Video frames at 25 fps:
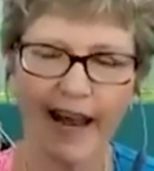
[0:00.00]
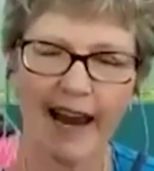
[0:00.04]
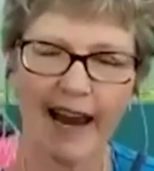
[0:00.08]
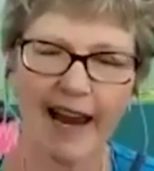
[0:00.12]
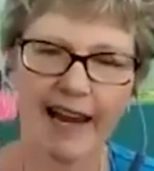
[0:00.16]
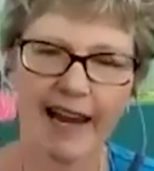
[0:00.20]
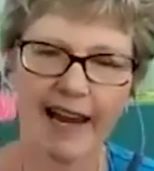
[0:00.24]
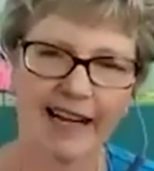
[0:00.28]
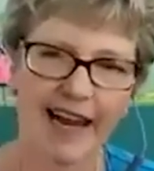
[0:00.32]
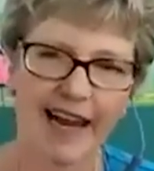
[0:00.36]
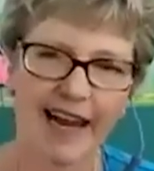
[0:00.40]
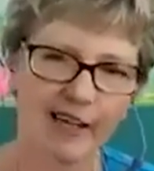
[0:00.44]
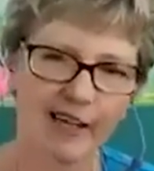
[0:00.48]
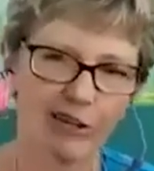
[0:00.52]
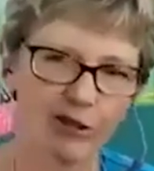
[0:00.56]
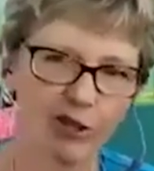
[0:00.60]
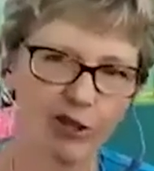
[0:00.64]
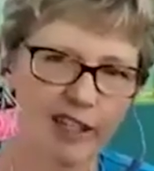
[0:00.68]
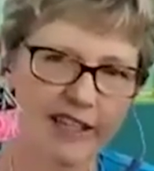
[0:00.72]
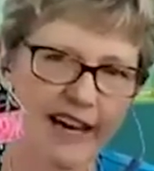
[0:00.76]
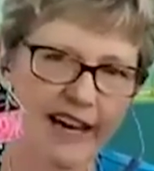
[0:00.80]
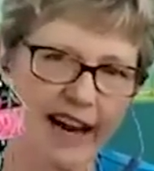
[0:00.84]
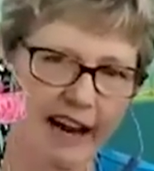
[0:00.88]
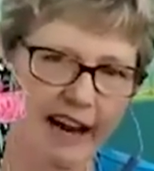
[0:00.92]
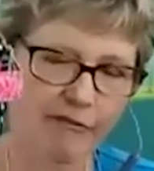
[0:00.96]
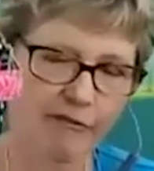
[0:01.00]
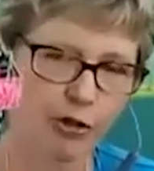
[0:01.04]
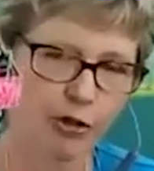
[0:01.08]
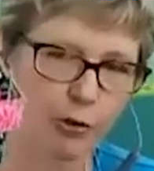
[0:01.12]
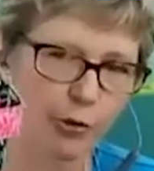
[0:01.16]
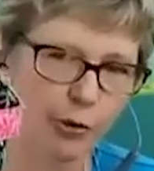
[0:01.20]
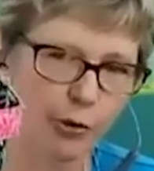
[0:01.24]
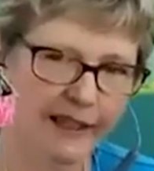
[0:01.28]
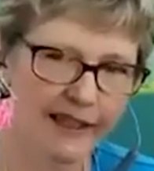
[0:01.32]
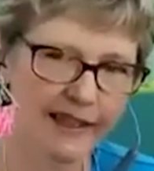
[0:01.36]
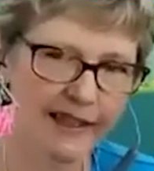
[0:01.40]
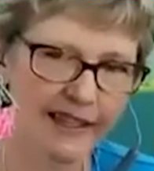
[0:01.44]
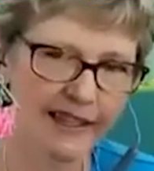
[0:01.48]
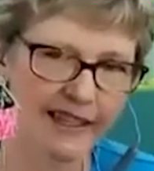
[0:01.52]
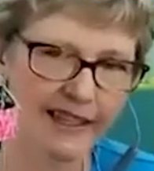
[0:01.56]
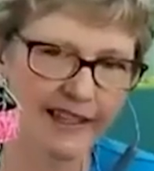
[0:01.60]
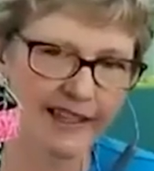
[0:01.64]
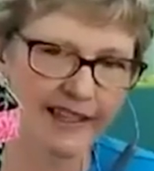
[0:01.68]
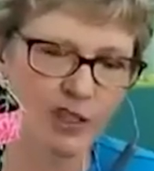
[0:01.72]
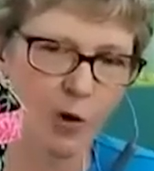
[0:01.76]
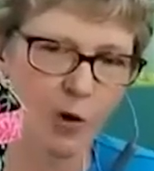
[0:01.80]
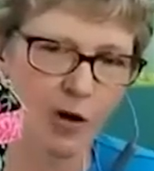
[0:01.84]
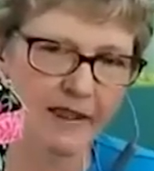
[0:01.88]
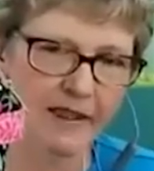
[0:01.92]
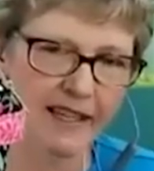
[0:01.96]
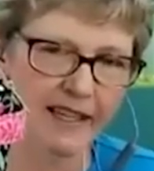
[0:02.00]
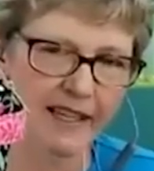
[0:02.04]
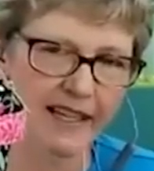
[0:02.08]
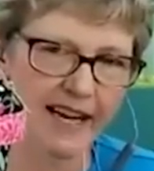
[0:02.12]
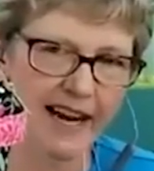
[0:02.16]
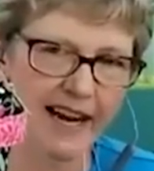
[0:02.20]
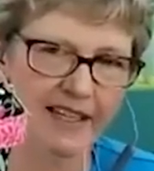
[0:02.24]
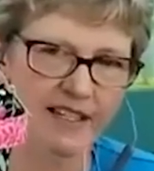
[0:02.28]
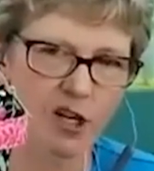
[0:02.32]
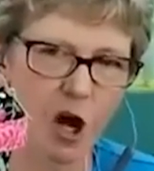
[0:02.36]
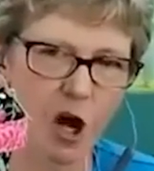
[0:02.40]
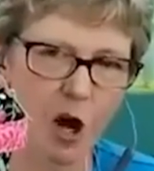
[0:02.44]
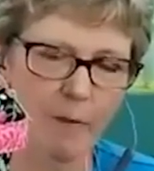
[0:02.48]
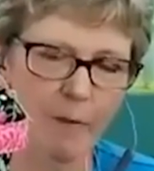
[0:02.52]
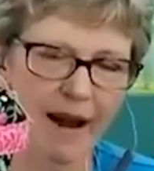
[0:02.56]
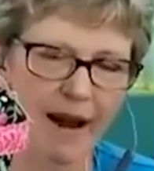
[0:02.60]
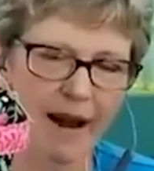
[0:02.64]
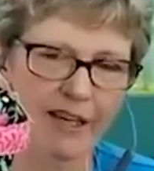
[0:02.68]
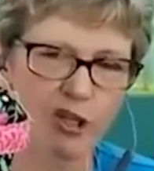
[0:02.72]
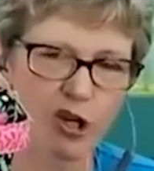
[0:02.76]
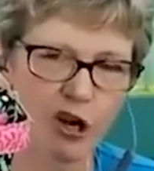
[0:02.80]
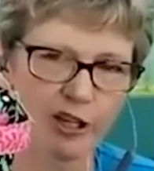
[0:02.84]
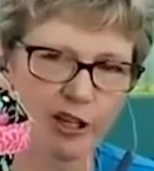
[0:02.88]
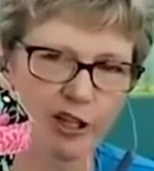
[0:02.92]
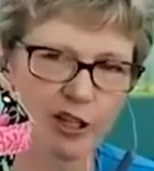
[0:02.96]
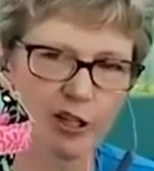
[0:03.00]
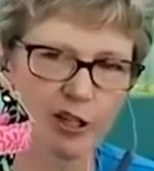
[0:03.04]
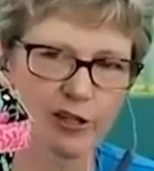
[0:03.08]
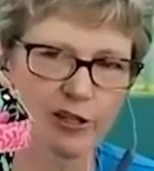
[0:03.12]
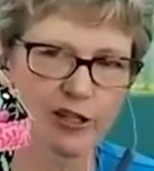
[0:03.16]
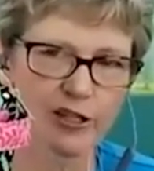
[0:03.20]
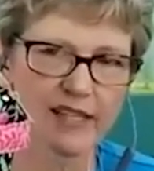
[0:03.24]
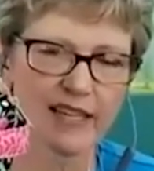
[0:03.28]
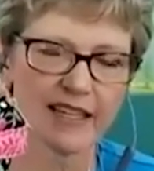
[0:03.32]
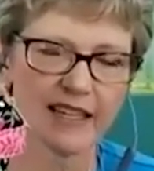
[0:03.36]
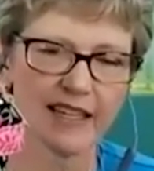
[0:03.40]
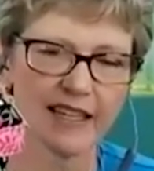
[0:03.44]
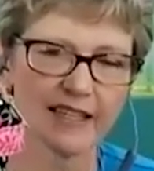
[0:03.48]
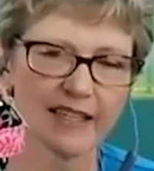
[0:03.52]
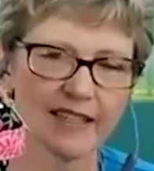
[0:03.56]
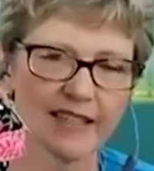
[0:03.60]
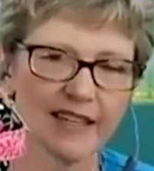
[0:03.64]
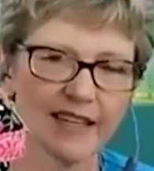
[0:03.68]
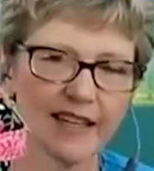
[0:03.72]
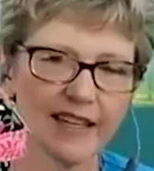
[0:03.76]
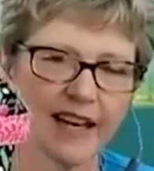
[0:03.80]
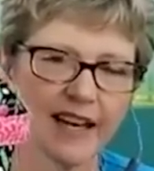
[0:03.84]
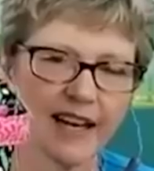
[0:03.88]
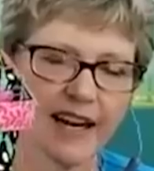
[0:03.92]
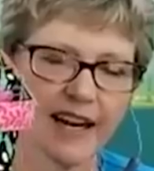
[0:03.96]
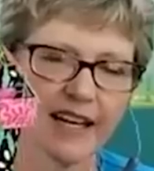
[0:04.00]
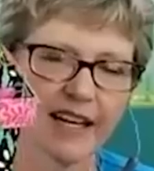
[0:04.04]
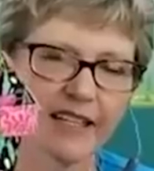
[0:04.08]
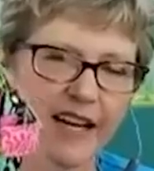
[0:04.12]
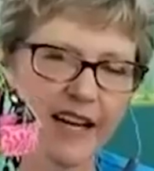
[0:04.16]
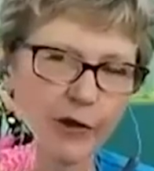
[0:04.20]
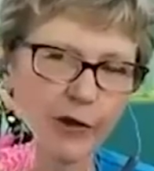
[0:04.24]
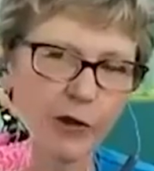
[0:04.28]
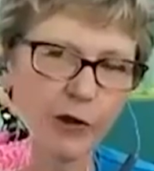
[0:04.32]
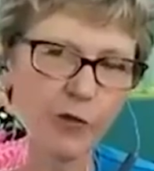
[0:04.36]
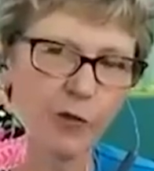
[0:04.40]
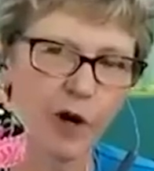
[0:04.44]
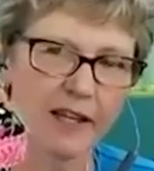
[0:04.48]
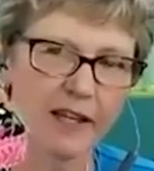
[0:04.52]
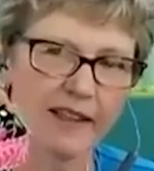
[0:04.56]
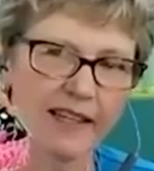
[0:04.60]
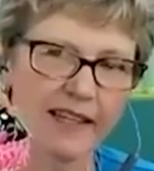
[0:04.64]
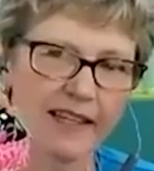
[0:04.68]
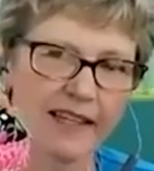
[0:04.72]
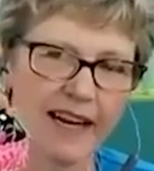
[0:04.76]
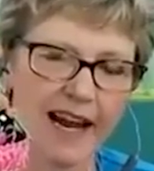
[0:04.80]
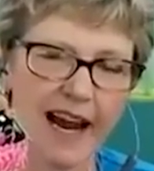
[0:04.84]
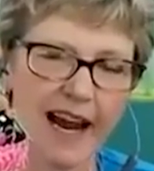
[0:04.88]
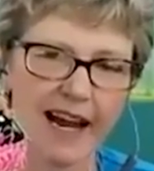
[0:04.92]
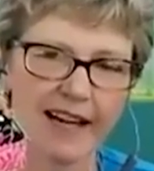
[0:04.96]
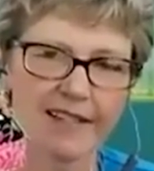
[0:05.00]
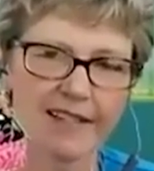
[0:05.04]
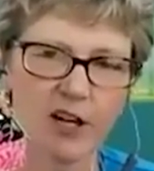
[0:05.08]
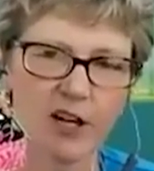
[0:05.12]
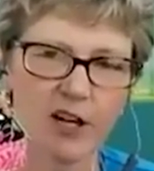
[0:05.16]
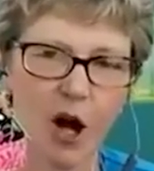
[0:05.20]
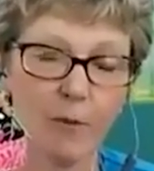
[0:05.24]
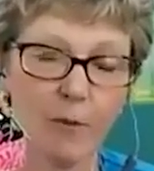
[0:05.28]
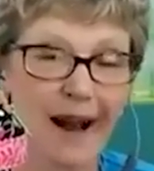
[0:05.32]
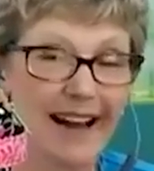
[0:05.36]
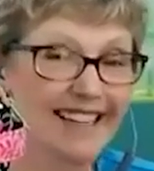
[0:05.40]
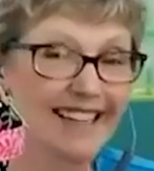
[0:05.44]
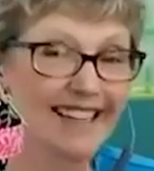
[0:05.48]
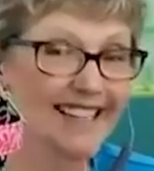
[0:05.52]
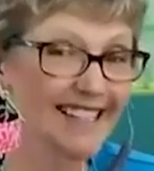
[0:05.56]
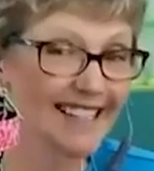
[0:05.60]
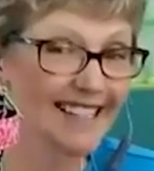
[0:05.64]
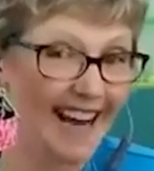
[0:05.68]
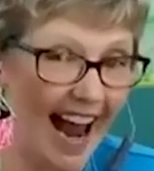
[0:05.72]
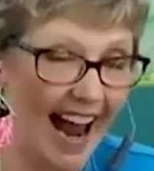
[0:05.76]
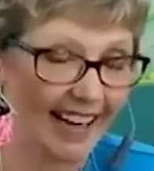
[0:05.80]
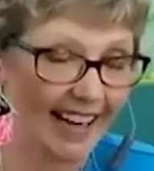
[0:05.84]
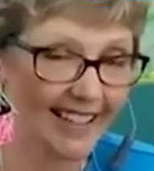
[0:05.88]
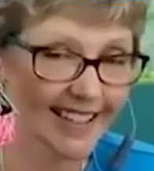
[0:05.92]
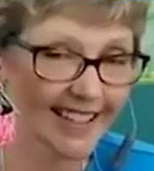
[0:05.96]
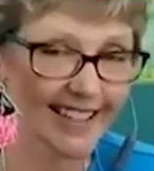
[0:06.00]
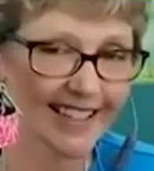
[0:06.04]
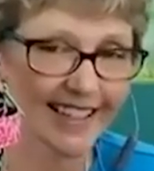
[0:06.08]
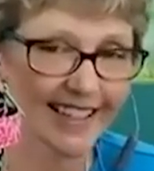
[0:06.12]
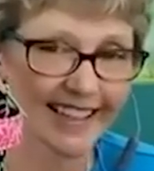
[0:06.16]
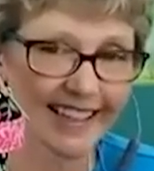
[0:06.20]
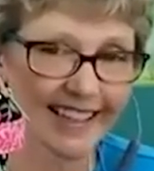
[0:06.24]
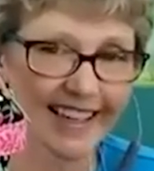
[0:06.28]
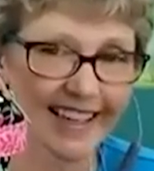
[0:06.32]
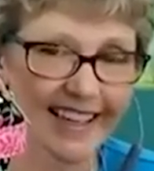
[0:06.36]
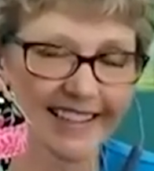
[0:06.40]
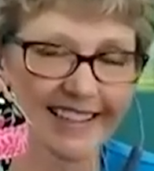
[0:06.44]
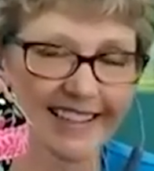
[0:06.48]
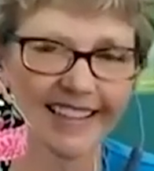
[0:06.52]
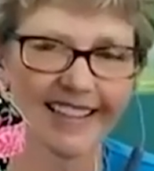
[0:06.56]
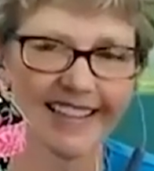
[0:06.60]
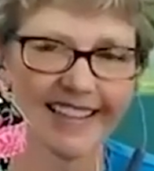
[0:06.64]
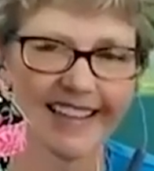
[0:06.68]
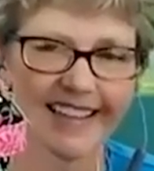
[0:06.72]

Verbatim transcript: And I usually have three of these one that has all my chargers in it, another one that has all my snacks in it.